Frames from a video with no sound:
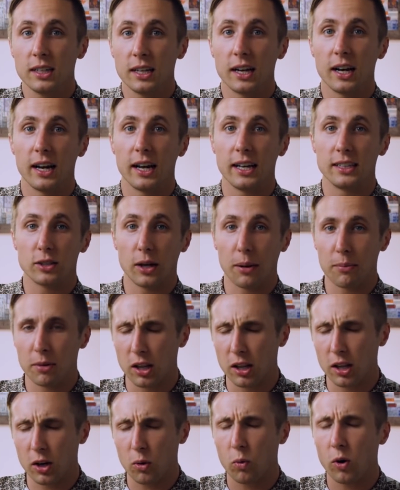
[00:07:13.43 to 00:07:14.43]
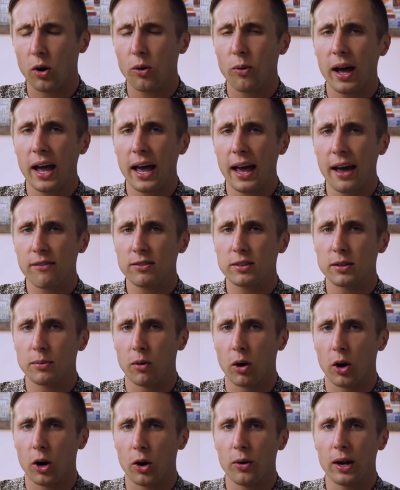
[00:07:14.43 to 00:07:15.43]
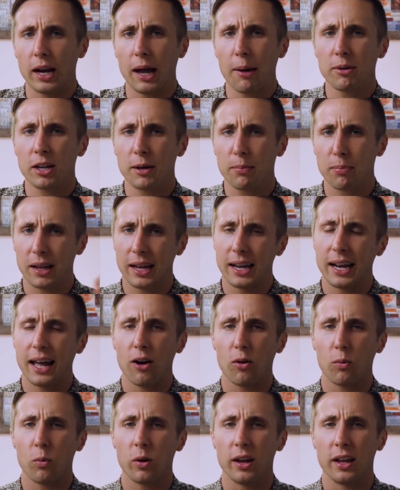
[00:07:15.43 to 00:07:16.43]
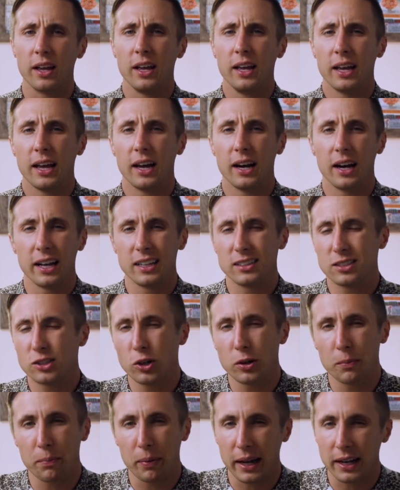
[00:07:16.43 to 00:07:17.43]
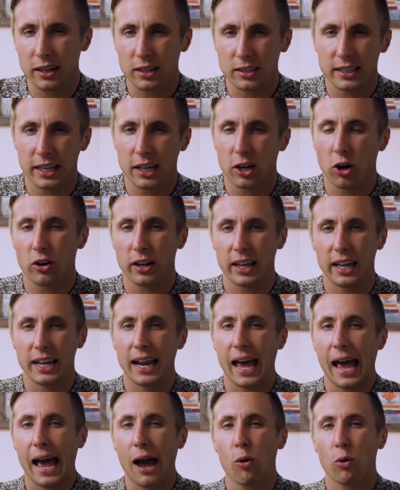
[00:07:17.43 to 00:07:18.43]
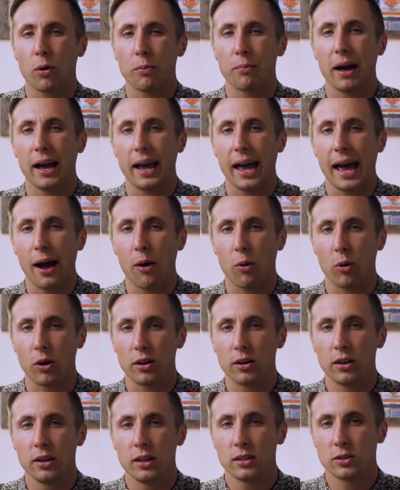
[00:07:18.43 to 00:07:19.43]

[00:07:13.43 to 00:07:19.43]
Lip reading: And so I'm going to look, what do I have tomorrow? And I'm going to plan out what, in student painters, they call it an hour by hour.